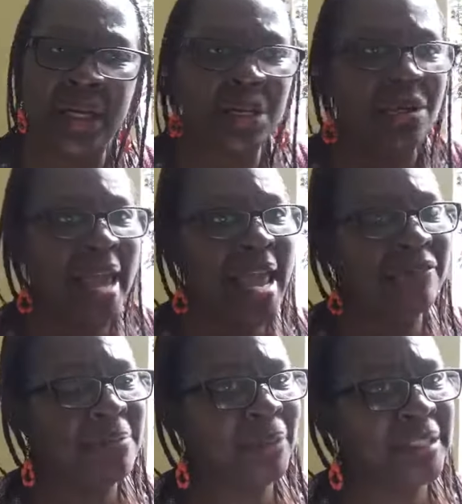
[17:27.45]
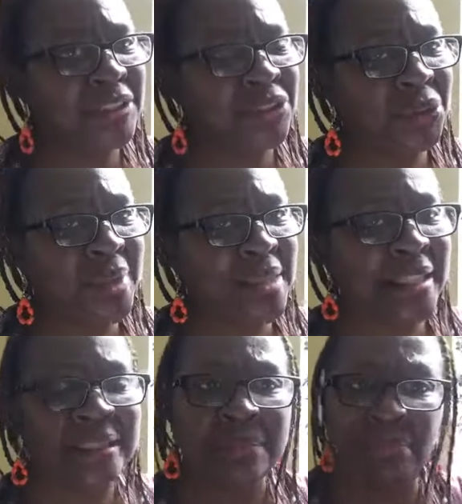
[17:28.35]
You know, everybody's doing
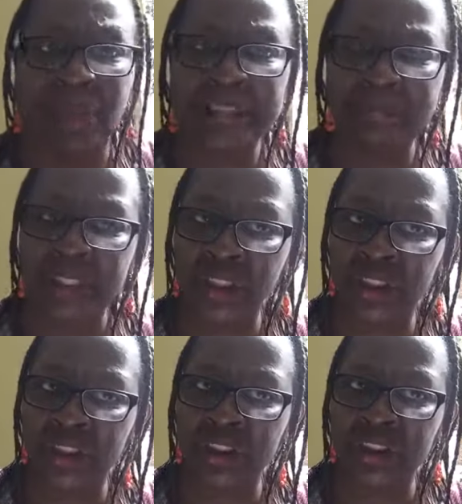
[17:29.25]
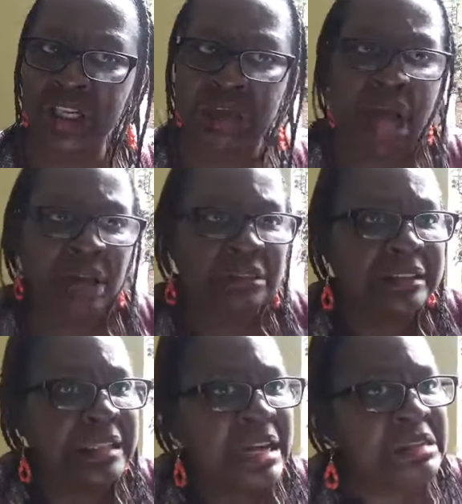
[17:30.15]
this. It must be good. I don't
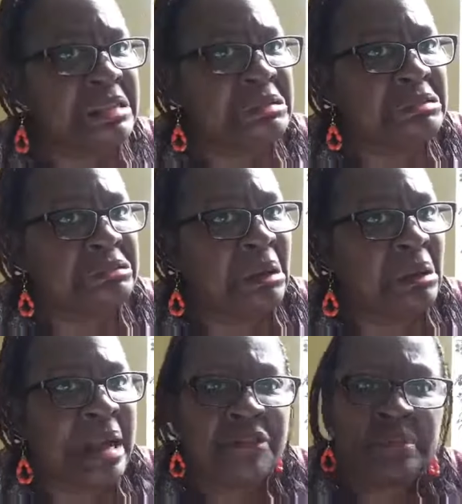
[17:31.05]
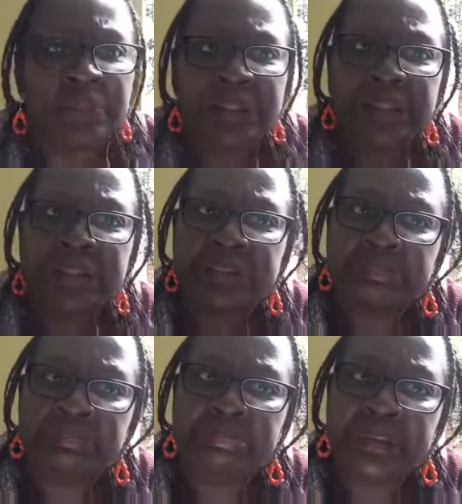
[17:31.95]
see anything wrong. Everybody's
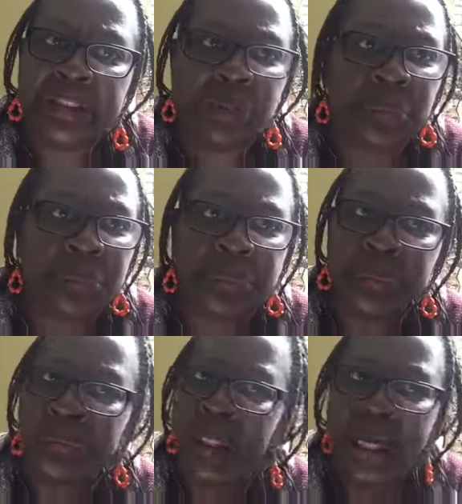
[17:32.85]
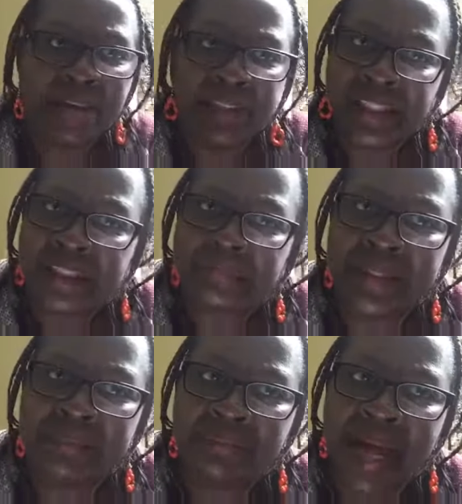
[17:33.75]
pretty cool. Everything is
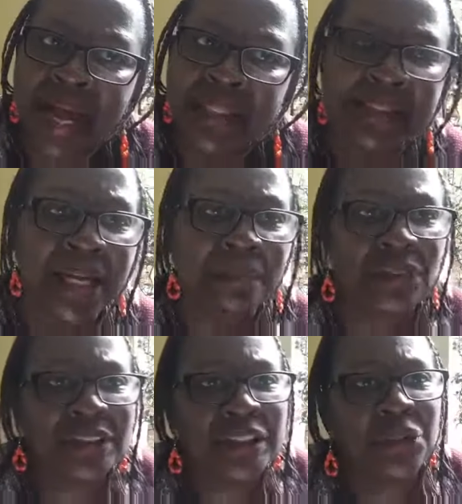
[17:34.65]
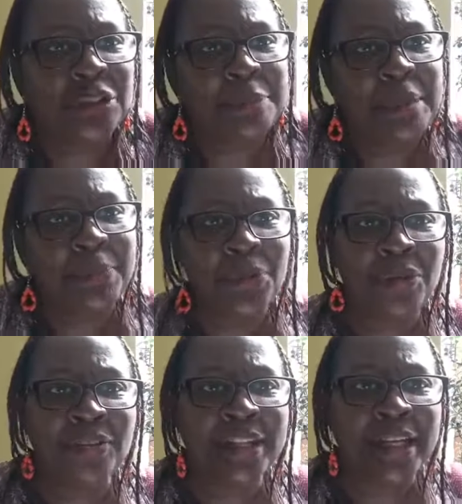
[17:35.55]
pretty right. But you see those people
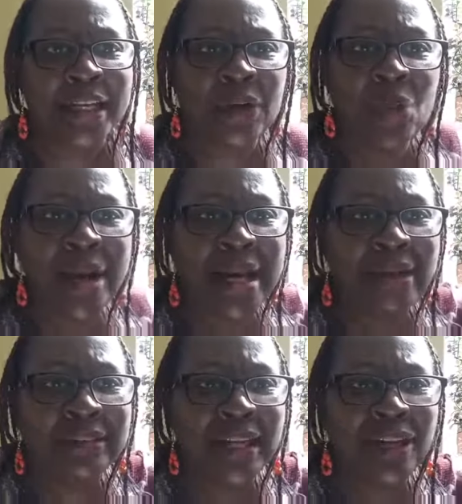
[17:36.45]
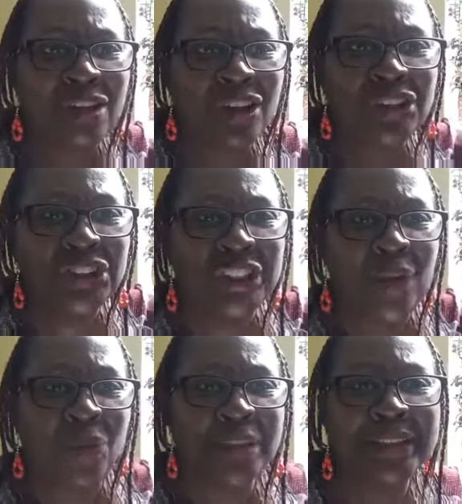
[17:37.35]
over there that going out there launching
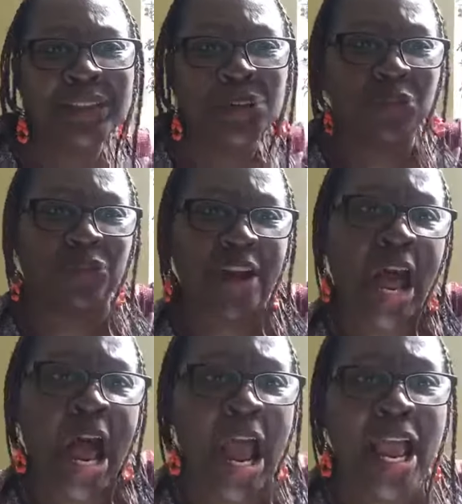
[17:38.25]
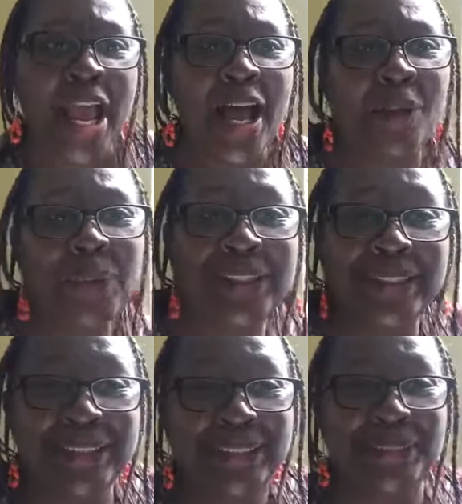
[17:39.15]
and wanting to fly and
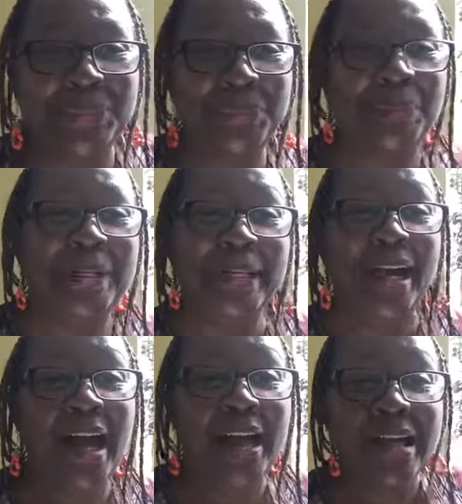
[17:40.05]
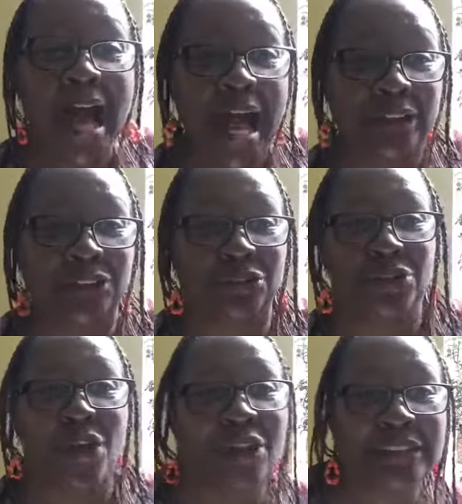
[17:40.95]
wanting to be an
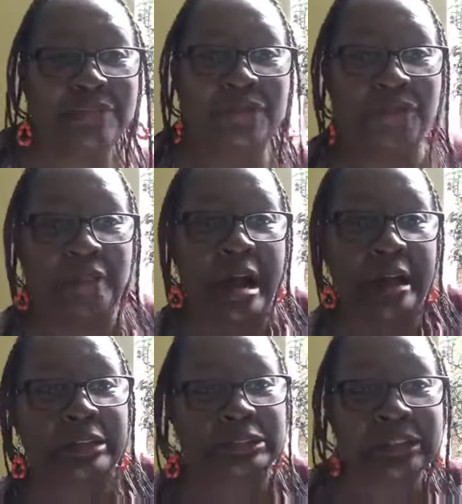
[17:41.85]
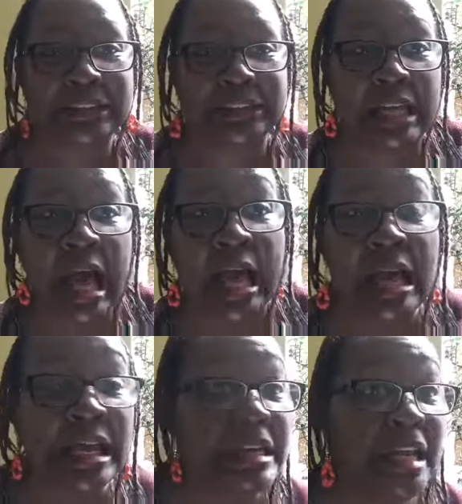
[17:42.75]
astronaut and flying to the sky.
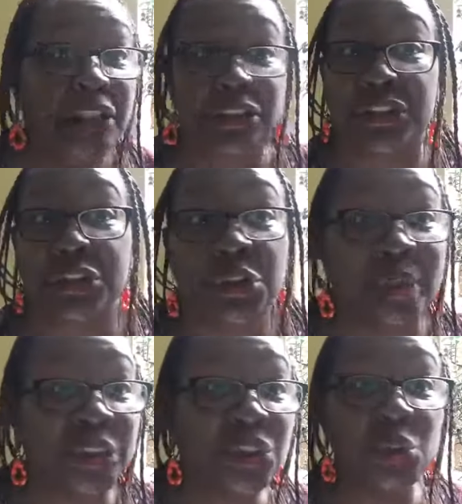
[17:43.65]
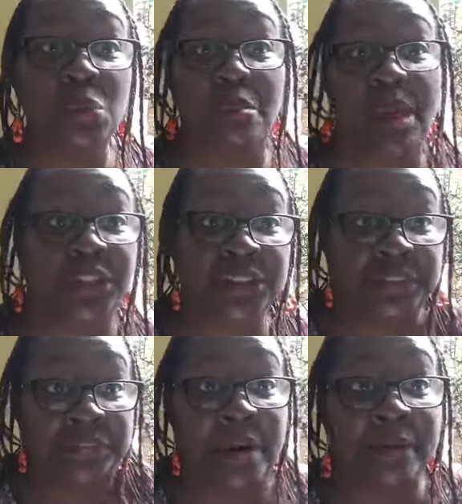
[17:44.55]
They're just doing too much
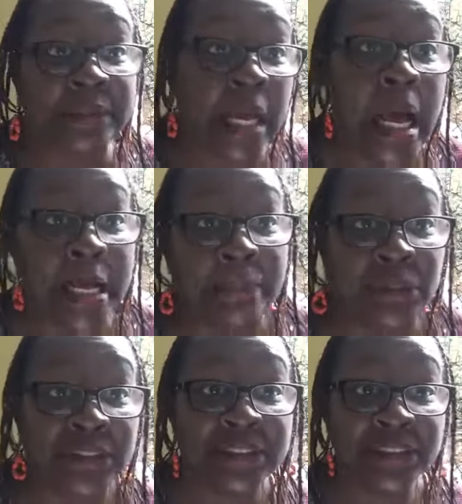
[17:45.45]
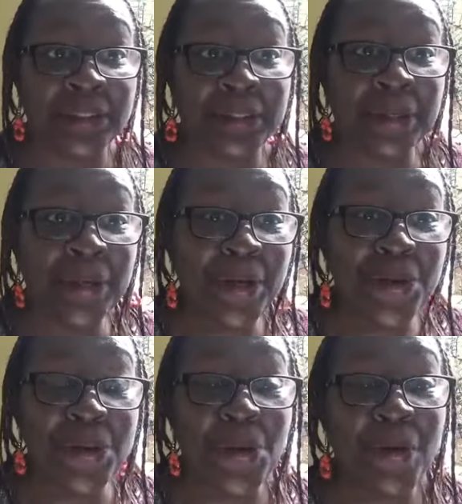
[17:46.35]
as far as I am concerned,
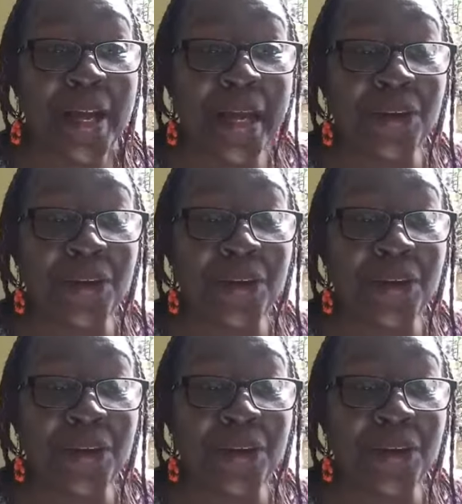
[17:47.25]
you know.